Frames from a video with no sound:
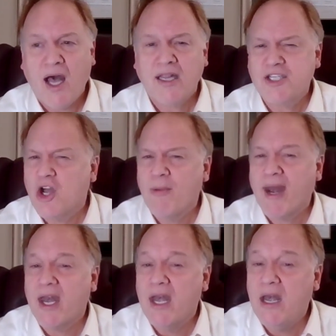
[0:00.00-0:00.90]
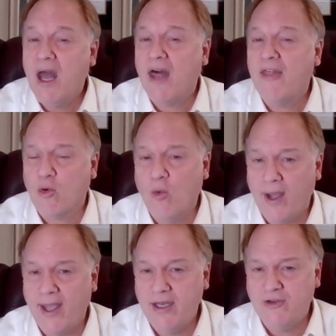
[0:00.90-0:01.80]
Let's talk about another
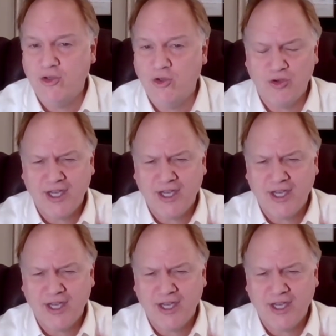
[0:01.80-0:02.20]
way to